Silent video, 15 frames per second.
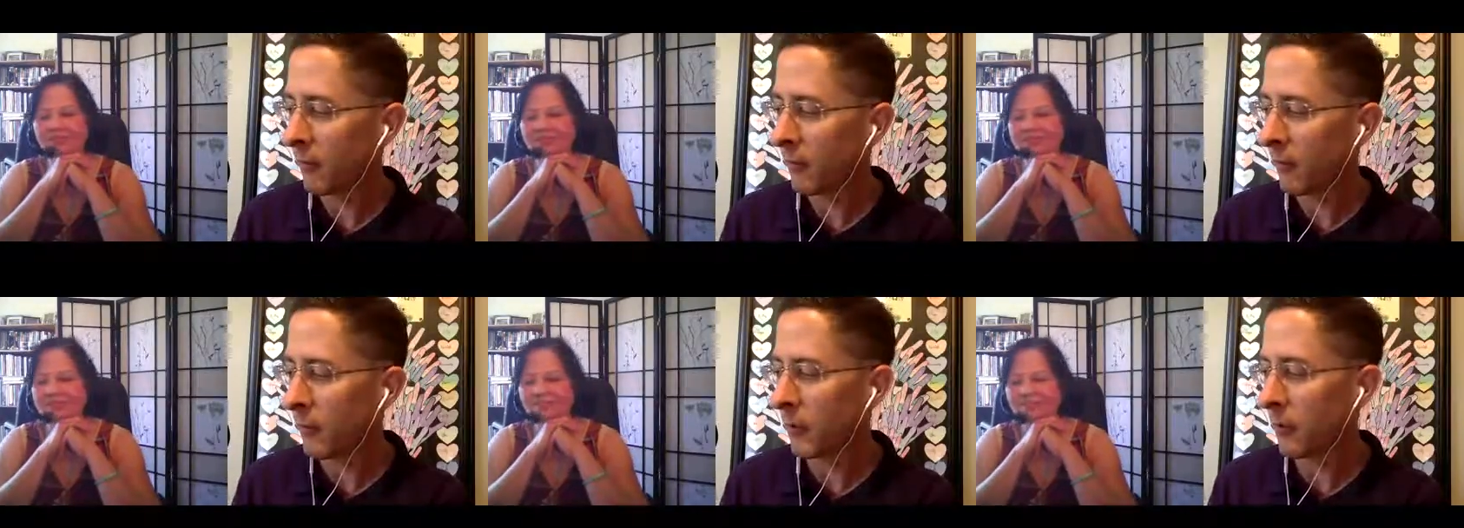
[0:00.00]

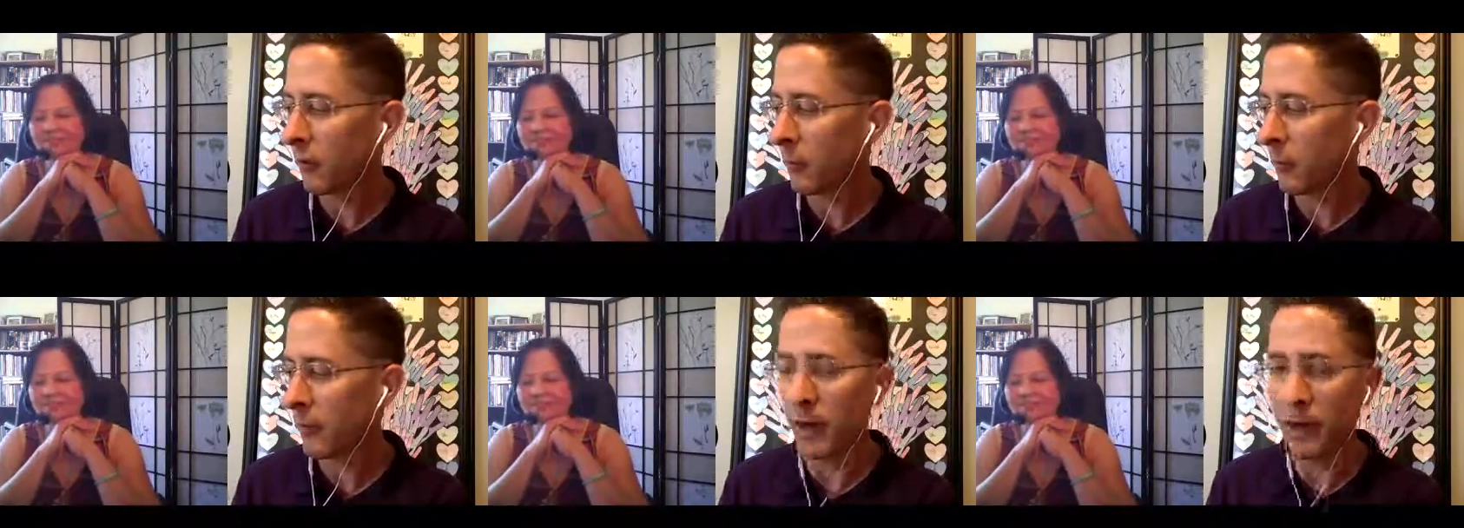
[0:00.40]
Speaker 1: Fiji
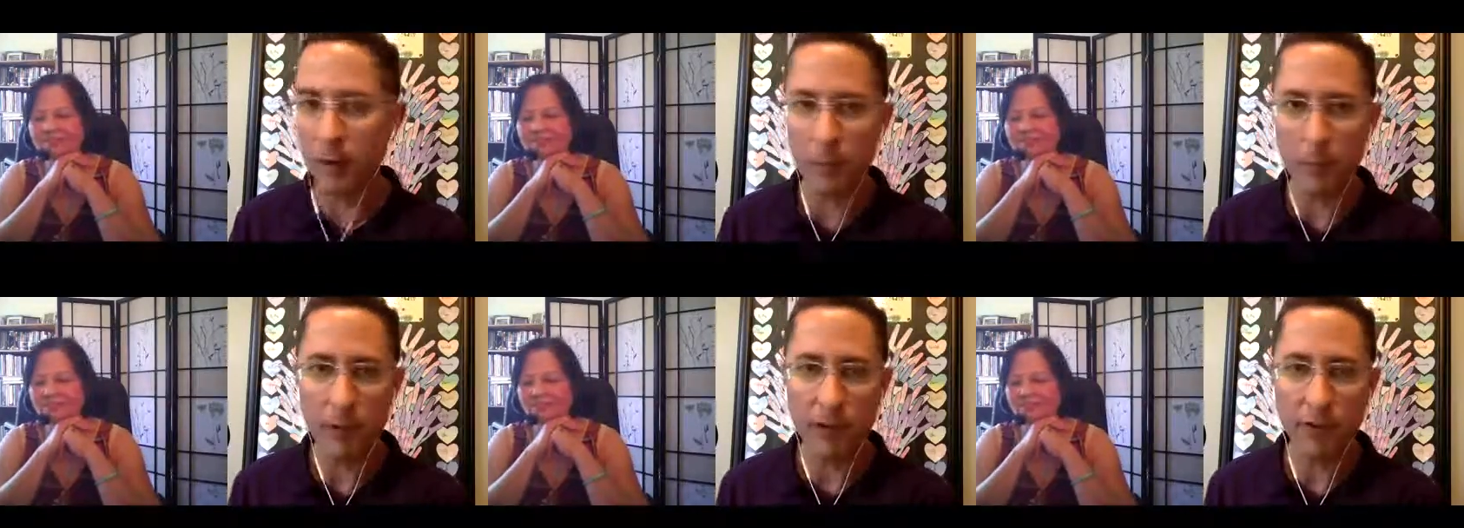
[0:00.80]
and
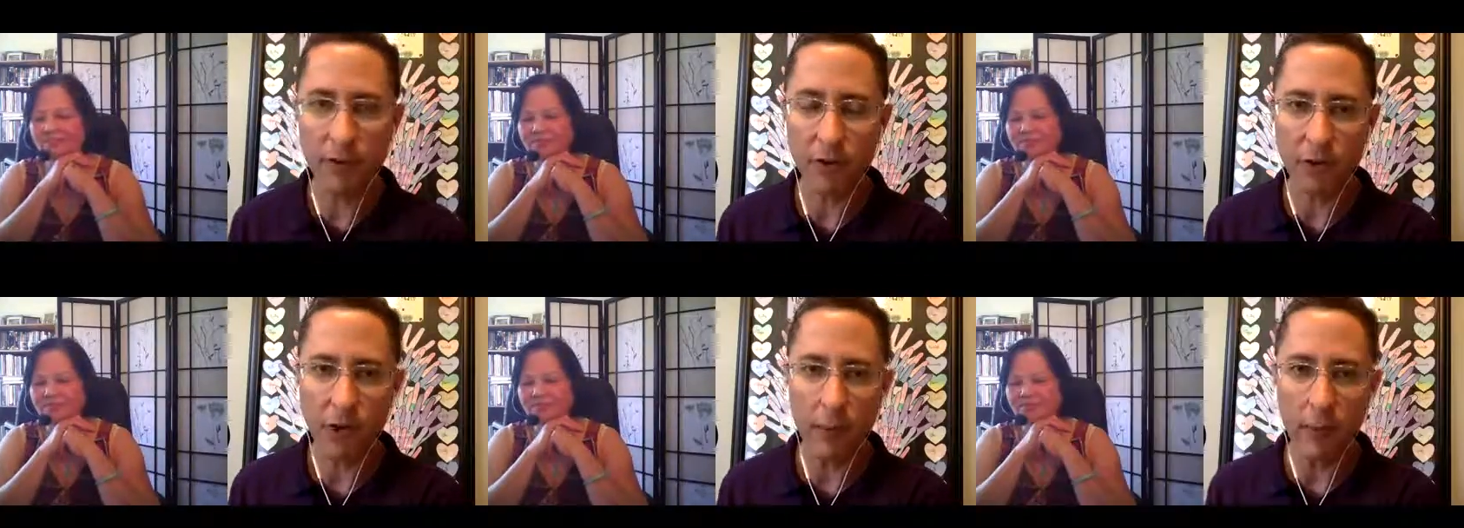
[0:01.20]
beyond, based
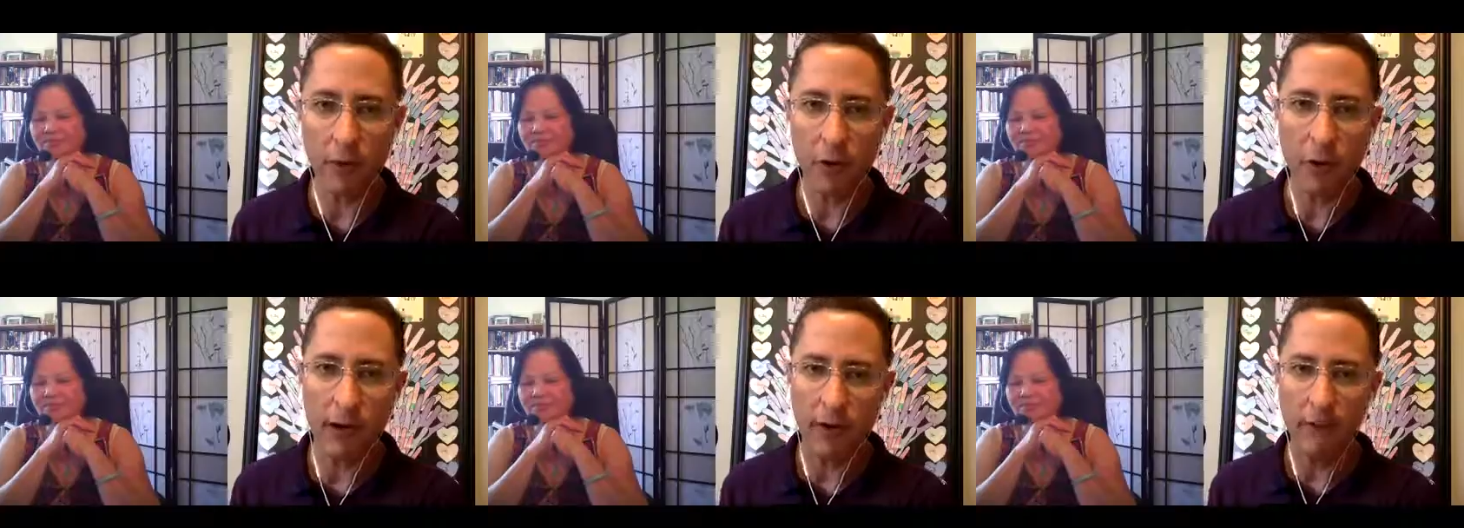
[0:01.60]
on chapter
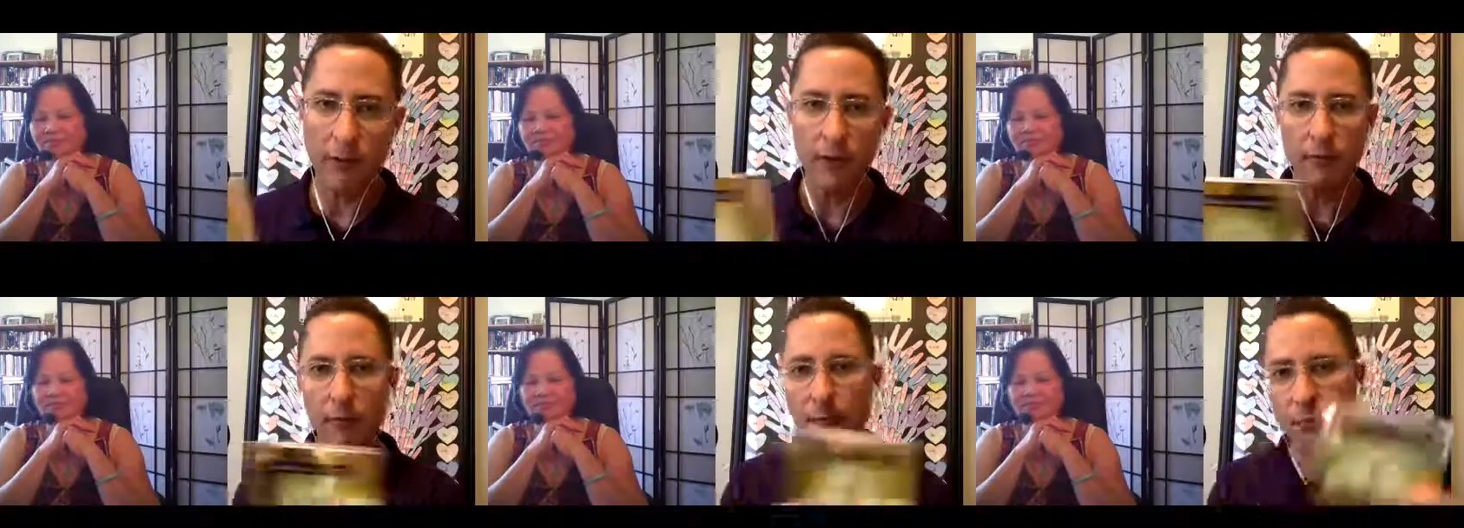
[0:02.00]

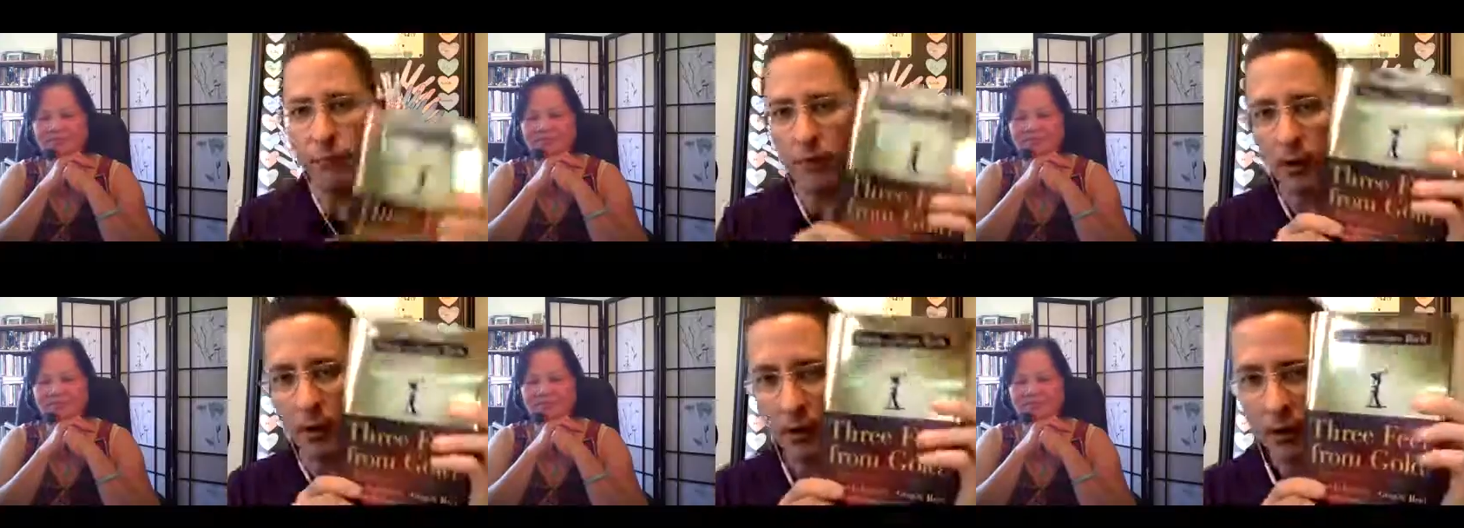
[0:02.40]
eleven
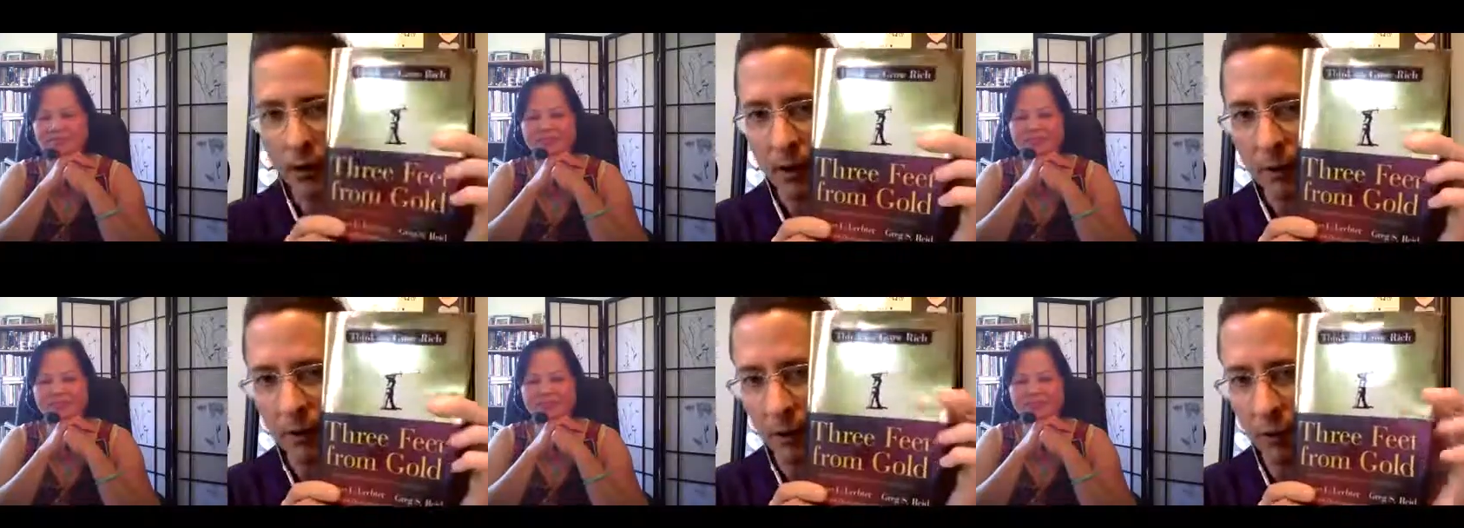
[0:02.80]

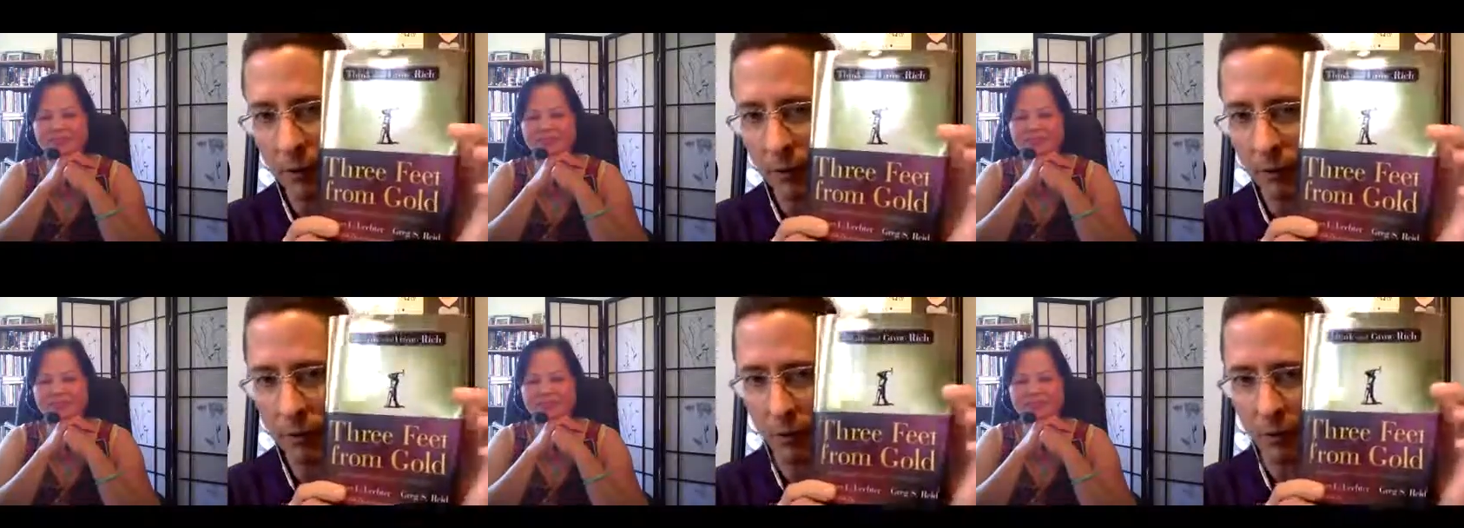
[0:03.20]
of the Three
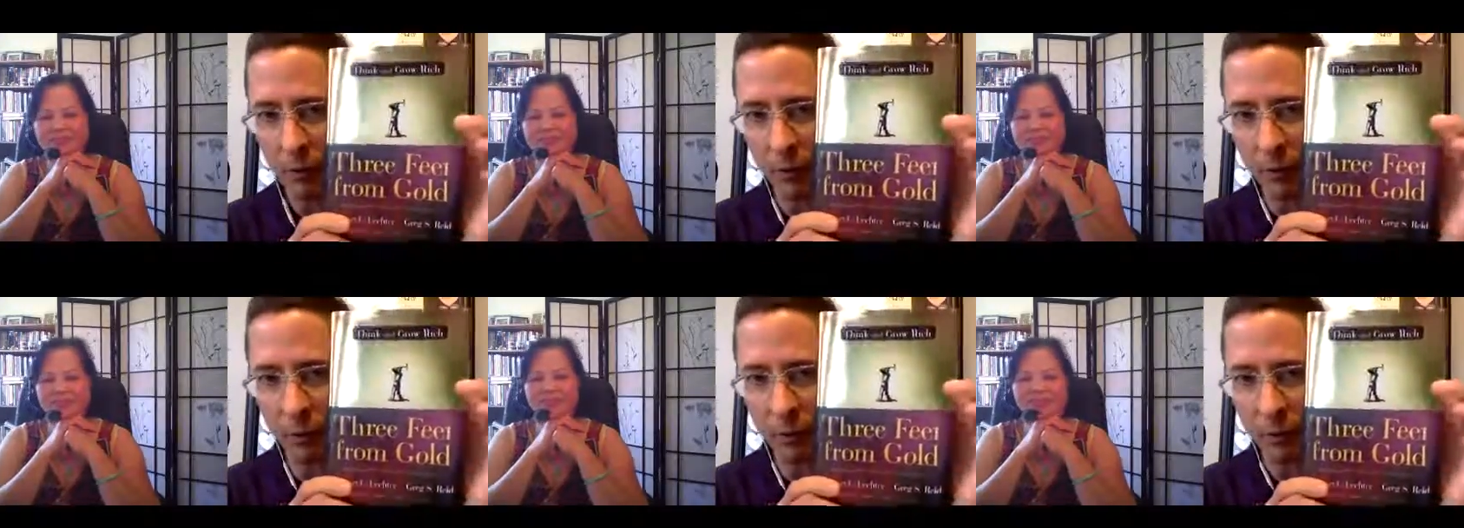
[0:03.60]
Feet from
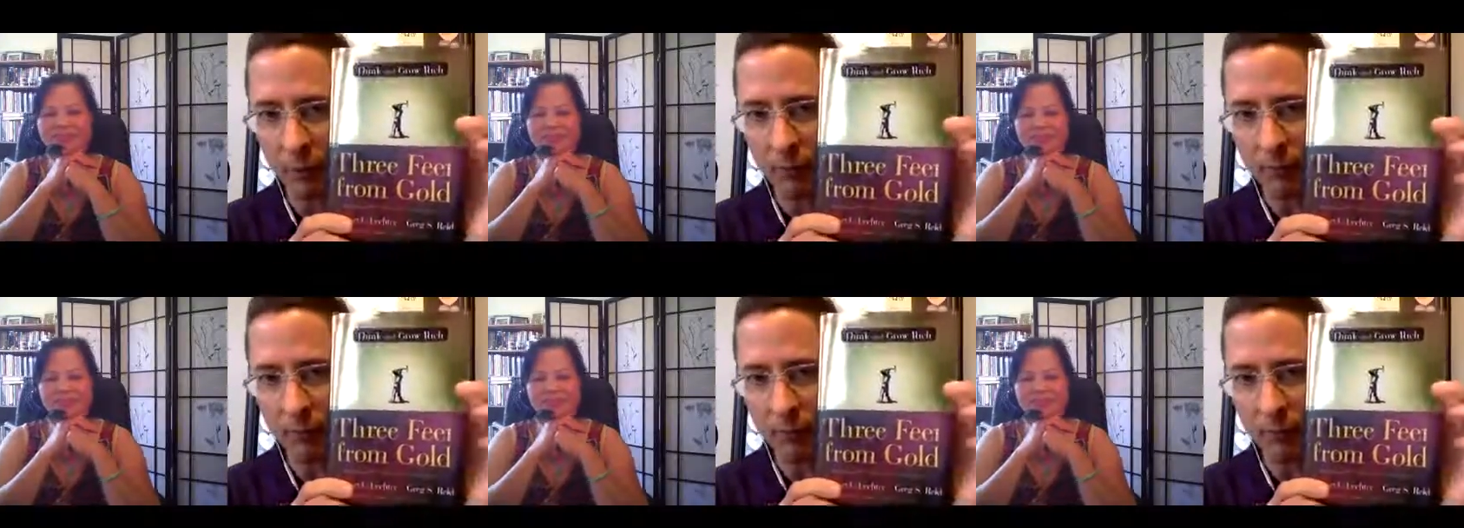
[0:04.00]
Gold book.